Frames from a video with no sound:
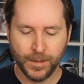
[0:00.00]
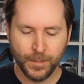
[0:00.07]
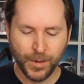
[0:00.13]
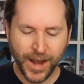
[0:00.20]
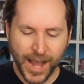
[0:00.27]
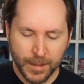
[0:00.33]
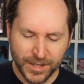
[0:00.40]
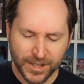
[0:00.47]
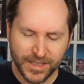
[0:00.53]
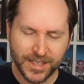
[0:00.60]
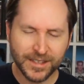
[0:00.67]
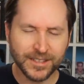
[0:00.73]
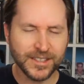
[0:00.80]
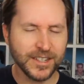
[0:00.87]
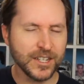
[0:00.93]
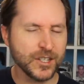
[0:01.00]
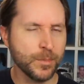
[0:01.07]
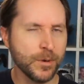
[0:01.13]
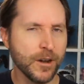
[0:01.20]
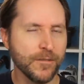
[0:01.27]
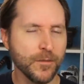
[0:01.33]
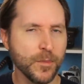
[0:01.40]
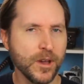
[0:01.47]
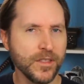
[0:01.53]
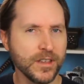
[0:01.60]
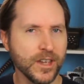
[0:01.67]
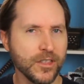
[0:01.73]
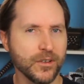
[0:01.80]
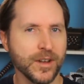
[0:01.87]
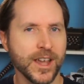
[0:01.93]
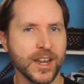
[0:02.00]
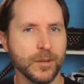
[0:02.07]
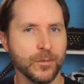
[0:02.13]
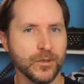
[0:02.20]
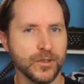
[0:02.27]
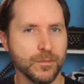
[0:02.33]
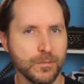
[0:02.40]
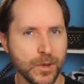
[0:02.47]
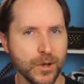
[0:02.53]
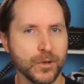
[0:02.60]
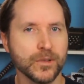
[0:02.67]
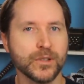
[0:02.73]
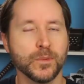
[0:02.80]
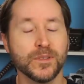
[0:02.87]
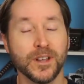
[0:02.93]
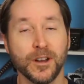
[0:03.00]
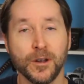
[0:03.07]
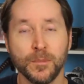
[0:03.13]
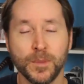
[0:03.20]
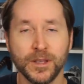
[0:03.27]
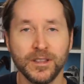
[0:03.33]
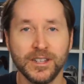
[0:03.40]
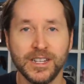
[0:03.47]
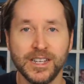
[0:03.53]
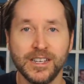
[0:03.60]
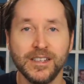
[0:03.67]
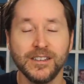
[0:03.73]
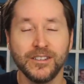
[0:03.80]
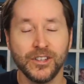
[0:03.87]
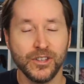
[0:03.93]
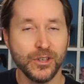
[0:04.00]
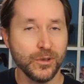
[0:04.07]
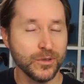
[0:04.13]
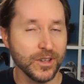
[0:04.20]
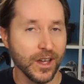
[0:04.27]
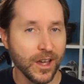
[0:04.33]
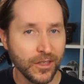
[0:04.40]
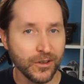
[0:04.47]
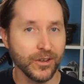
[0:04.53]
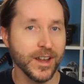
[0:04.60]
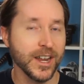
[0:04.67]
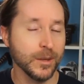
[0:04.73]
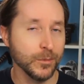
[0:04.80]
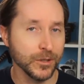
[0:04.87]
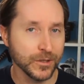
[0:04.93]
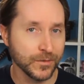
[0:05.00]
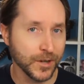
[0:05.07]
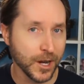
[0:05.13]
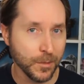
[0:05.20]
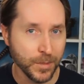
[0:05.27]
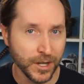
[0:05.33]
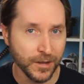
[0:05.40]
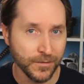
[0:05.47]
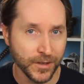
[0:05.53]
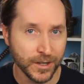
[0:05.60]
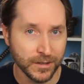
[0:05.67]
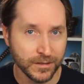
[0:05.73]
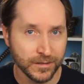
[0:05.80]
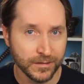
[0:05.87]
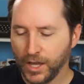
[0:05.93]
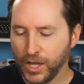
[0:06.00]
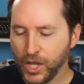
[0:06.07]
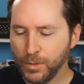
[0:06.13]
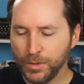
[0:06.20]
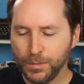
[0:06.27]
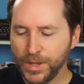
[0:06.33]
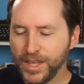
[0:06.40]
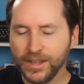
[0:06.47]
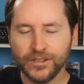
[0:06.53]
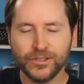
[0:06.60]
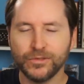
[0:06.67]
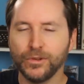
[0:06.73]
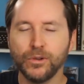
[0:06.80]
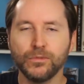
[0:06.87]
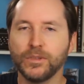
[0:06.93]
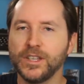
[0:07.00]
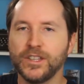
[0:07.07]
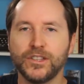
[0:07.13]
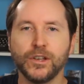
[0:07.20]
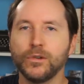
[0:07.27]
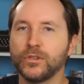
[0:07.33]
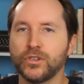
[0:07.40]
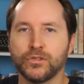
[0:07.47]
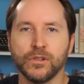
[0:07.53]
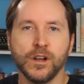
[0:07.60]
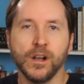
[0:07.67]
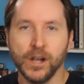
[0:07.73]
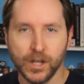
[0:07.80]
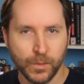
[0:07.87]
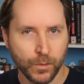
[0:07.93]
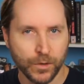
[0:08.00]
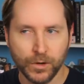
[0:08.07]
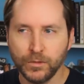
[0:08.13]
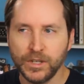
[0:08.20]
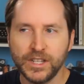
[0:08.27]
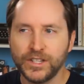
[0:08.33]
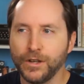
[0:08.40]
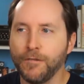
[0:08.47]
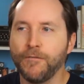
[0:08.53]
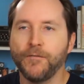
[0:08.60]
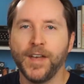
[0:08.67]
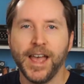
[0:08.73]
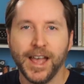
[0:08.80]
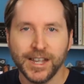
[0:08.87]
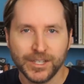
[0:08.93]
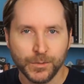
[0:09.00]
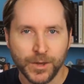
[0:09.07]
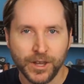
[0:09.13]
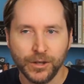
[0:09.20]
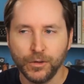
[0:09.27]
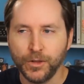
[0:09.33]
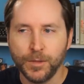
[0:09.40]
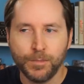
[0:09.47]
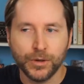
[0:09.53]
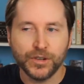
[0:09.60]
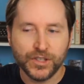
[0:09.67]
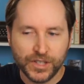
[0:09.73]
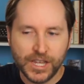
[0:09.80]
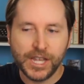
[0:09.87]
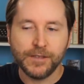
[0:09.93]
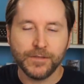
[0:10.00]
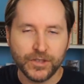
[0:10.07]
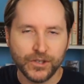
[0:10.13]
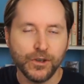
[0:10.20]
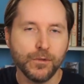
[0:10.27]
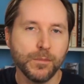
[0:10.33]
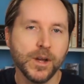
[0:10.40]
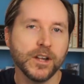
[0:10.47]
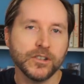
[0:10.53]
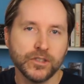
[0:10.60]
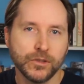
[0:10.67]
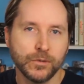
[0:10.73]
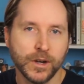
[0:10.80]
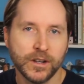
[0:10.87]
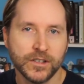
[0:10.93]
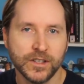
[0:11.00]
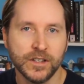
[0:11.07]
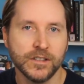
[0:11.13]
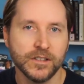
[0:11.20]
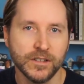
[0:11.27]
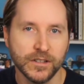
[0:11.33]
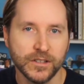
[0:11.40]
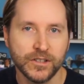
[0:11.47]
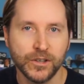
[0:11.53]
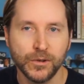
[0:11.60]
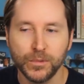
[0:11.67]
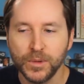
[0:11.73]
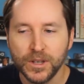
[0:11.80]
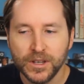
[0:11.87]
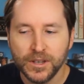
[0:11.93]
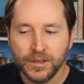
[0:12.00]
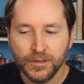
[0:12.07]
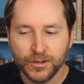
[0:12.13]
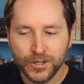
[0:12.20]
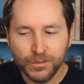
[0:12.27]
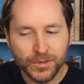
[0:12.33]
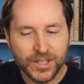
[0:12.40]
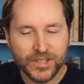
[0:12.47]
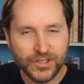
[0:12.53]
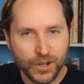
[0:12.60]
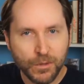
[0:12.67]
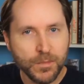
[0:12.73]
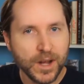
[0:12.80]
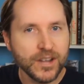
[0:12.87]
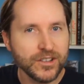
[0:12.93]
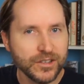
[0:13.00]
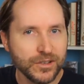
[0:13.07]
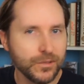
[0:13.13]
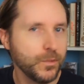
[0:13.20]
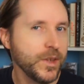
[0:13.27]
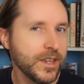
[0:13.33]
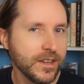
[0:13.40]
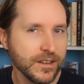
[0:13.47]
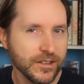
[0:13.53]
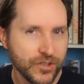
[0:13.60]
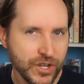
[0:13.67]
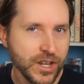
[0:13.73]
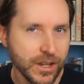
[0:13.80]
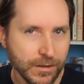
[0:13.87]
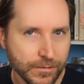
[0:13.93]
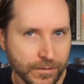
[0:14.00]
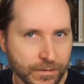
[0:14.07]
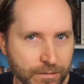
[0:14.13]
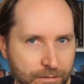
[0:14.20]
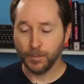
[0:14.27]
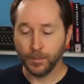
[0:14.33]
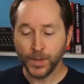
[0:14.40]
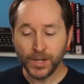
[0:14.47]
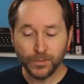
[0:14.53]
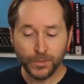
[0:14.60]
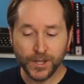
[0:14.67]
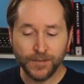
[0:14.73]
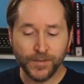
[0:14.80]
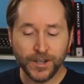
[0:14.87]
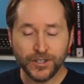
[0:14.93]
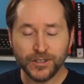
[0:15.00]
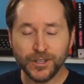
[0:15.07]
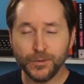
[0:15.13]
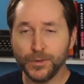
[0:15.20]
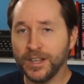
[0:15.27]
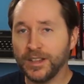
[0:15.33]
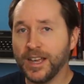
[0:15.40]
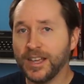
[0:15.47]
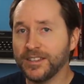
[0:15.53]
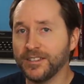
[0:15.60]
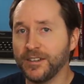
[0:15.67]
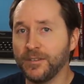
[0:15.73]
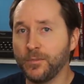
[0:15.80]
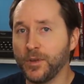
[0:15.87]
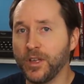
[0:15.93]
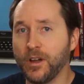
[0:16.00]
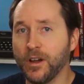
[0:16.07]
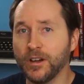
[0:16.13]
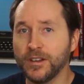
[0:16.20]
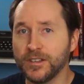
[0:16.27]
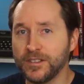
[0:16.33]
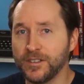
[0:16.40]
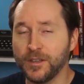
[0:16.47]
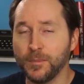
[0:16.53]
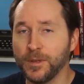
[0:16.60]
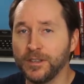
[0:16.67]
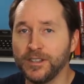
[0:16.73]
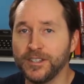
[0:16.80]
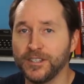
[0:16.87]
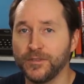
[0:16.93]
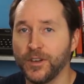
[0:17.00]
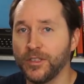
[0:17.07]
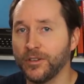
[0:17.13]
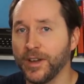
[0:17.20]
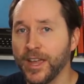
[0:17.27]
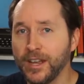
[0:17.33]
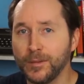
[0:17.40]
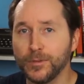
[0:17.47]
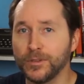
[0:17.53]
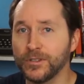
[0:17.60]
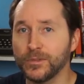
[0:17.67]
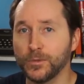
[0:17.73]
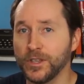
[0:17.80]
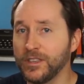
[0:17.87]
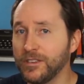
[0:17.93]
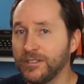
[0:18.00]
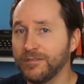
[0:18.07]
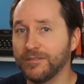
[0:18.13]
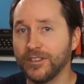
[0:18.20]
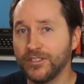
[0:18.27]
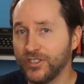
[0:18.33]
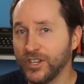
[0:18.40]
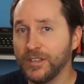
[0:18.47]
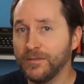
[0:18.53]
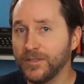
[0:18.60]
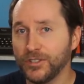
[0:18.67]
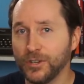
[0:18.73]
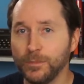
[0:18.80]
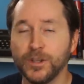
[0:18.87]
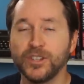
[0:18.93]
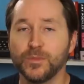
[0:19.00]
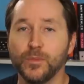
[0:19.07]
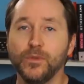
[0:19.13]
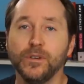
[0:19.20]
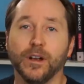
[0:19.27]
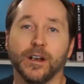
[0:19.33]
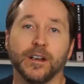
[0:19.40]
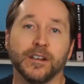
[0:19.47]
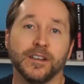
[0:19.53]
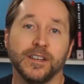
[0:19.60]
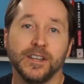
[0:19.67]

But perhaps the thing that set us apart from all the other animals most was our ability to use other animals for our benefit. Human beings are only so strong, we're only so fast, we can only perceive so much through our senses, so there's only so much that we can achieve. But we eventually realized that if we harness the abilities of other animals, we could achieve so much more.